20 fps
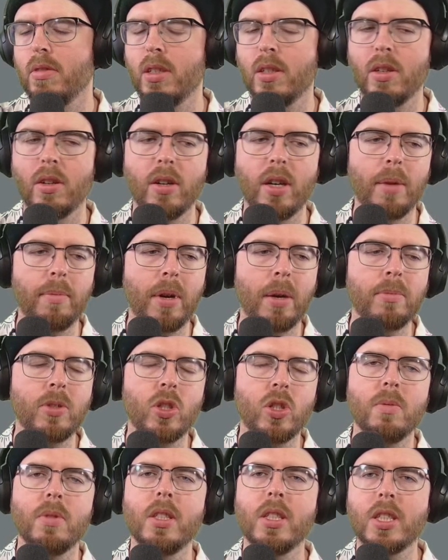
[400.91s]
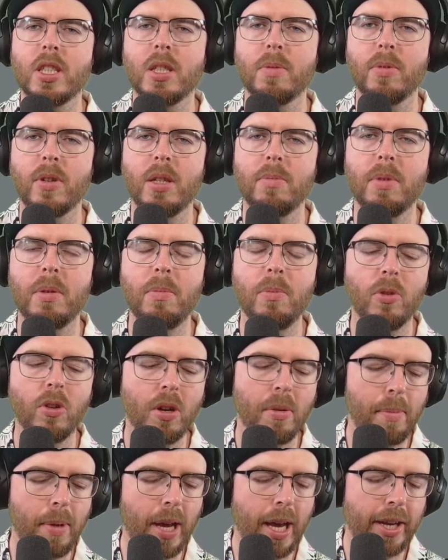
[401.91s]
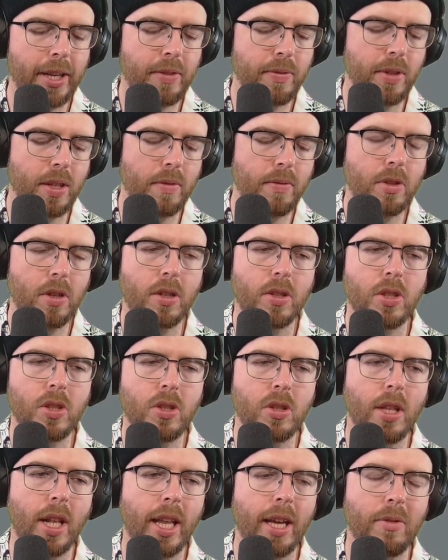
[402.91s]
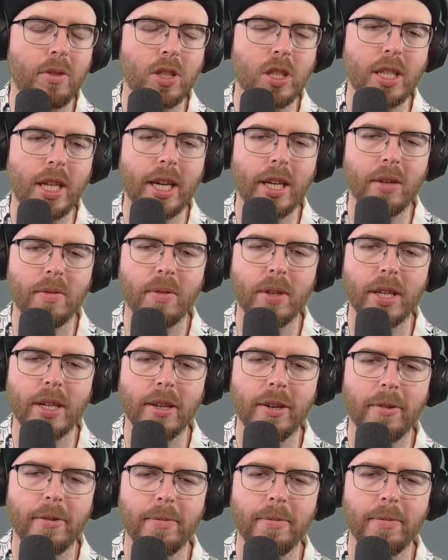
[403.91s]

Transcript: you know, I'm assuming this would probably be more impactful if you understood the language natively.